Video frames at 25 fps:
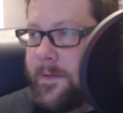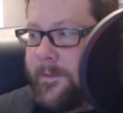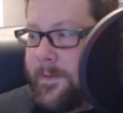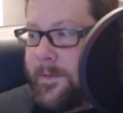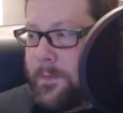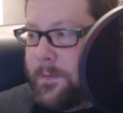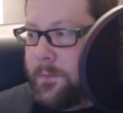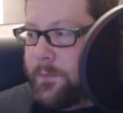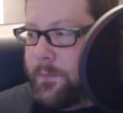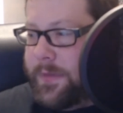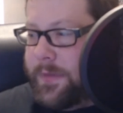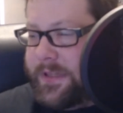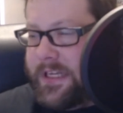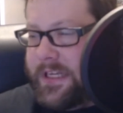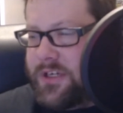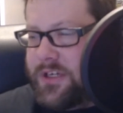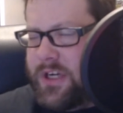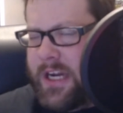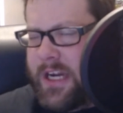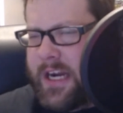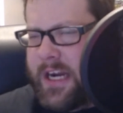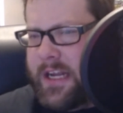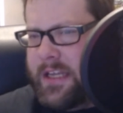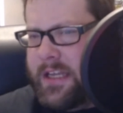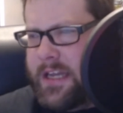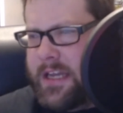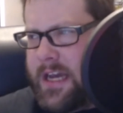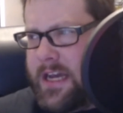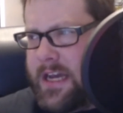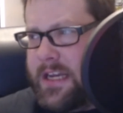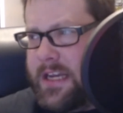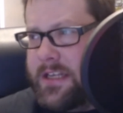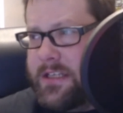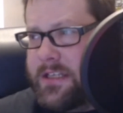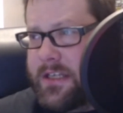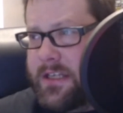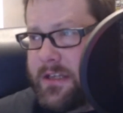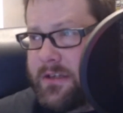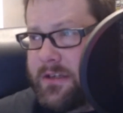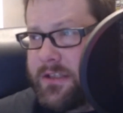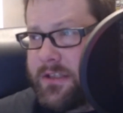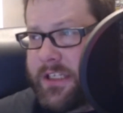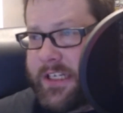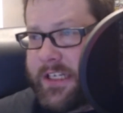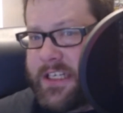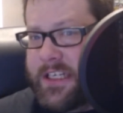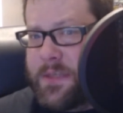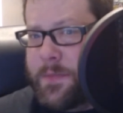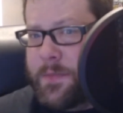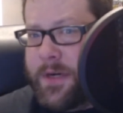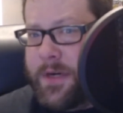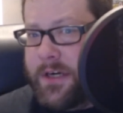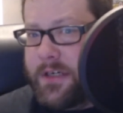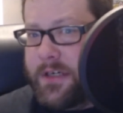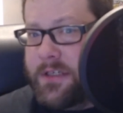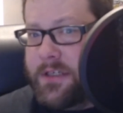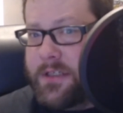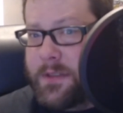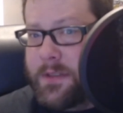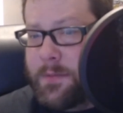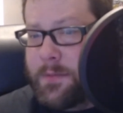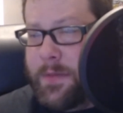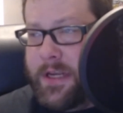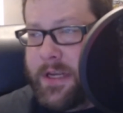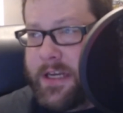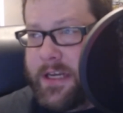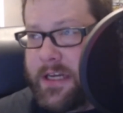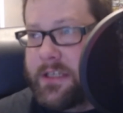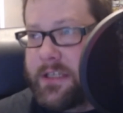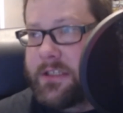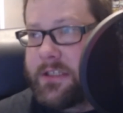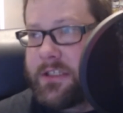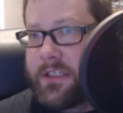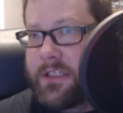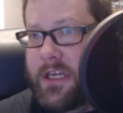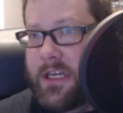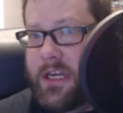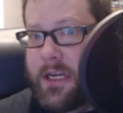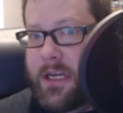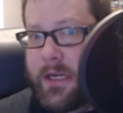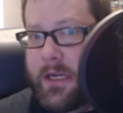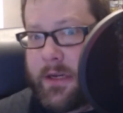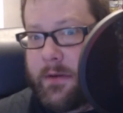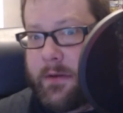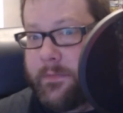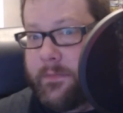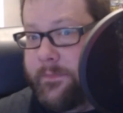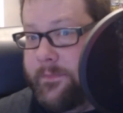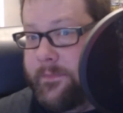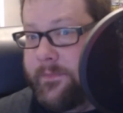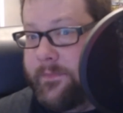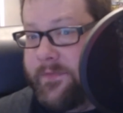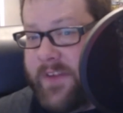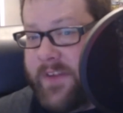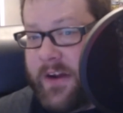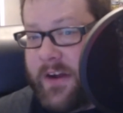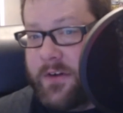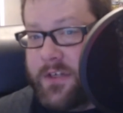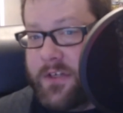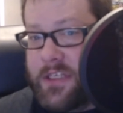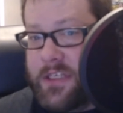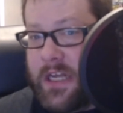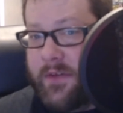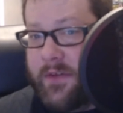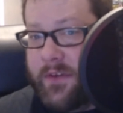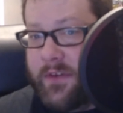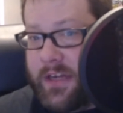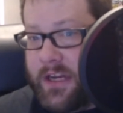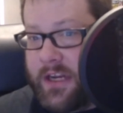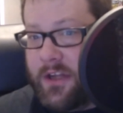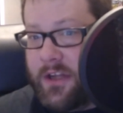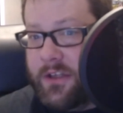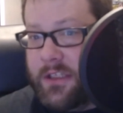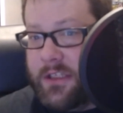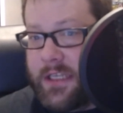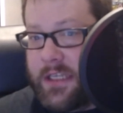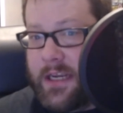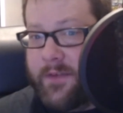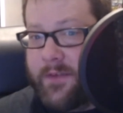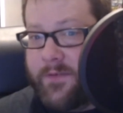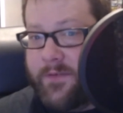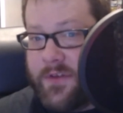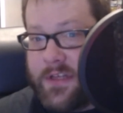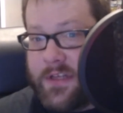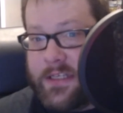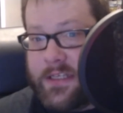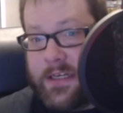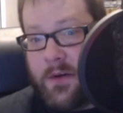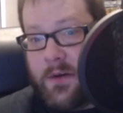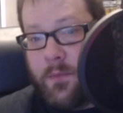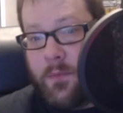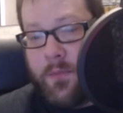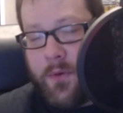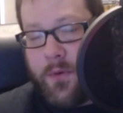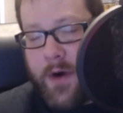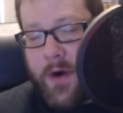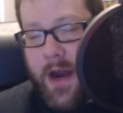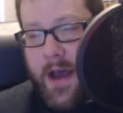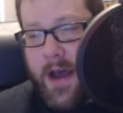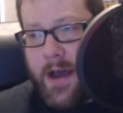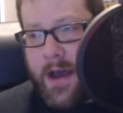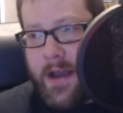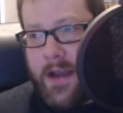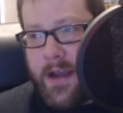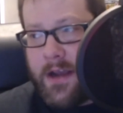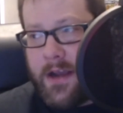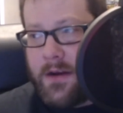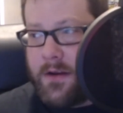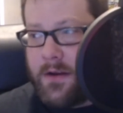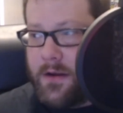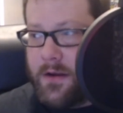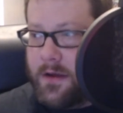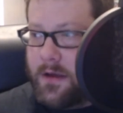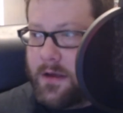But then she kind of does, and she disappears because she found herself guilty for the sin of pride,